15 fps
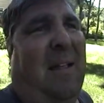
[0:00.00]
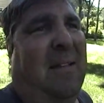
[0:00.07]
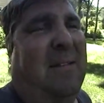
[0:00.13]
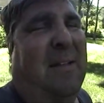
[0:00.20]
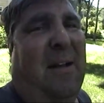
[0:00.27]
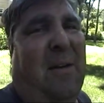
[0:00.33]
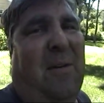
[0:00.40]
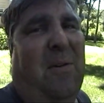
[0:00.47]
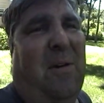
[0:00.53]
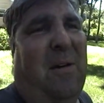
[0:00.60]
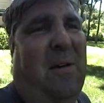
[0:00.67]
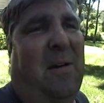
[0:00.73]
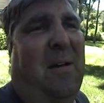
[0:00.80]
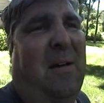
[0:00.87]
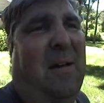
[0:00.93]
So, I
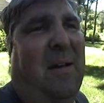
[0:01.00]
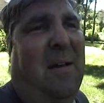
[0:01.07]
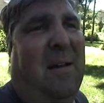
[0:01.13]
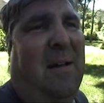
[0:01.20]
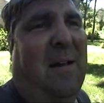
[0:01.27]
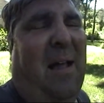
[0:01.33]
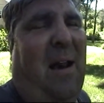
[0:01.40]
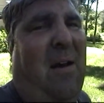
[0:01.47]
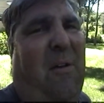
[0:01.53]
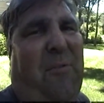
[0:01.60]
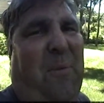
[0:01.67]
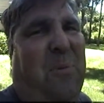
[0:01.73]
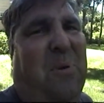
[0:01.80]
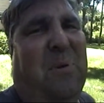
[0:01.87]
don't know if I'm